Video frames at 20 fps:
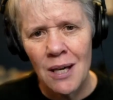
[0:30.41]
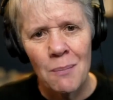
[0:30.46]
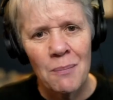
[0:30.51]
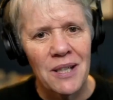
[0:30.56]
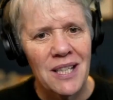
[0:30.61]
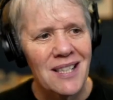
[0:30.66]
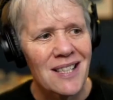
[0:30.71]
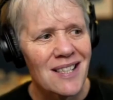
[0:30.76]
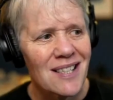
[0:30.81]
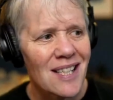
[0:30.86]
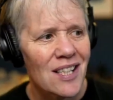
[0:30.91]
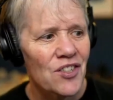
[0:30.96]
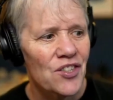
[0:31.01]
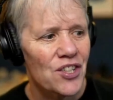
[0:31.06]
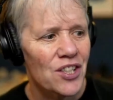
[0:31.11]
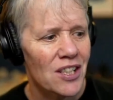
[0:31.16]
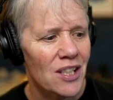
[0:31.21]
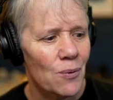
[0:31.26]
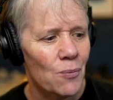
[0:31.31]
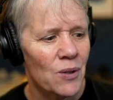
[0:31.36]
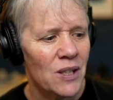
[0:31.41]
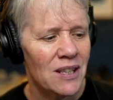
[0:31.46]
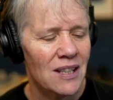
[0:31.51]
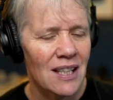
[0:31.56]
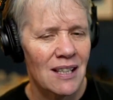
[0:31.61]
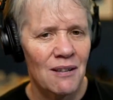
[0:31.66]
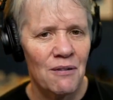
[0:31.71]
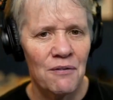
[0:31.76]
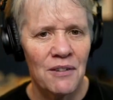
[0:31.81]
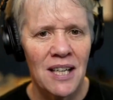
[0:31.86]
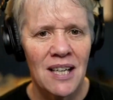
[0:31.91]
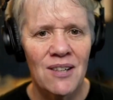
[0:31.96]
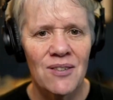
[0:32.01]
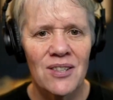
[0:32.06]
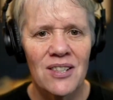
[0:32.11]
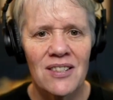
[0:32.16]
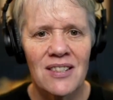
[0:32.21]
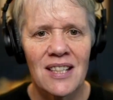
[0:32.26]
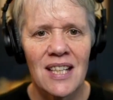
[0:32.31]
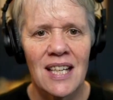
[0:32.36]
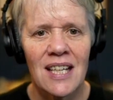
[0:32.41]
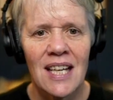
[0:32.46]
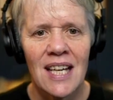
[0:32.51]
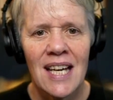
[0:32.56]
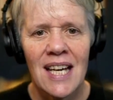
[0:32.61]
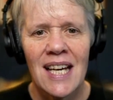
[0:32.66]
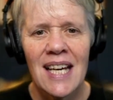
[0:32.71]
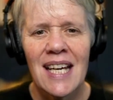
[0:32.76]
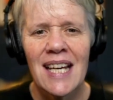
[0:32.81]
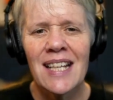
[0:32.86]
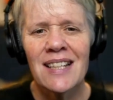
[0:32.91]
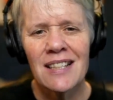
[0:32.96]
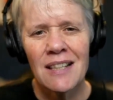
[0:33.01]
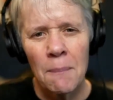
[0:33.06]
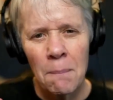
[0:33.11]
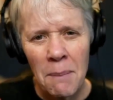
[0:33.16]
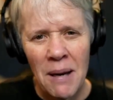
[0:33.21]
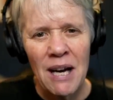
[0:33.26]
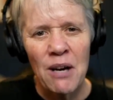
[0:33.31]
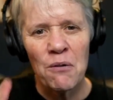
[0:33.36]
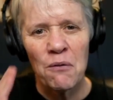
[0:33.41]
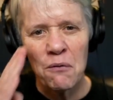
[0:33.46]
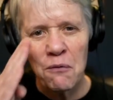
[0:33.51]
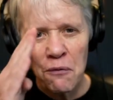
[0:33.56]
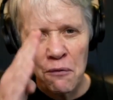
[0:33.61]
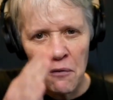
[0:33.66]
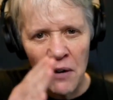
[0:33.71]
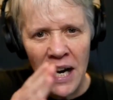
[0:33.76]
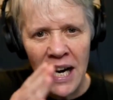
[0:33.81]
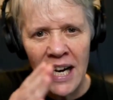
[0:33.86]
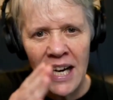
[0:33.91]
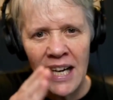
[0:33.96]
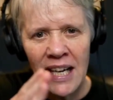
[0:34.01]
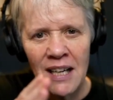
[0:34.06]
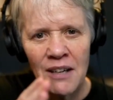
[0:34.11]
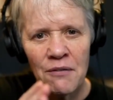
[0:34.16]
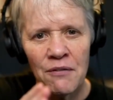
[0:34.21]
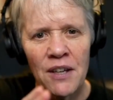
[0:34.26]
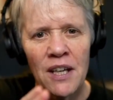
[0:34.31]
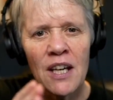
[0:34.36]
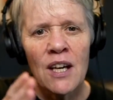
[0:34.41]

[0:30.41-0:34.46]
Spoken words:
But essentially, what they found is that it's about five.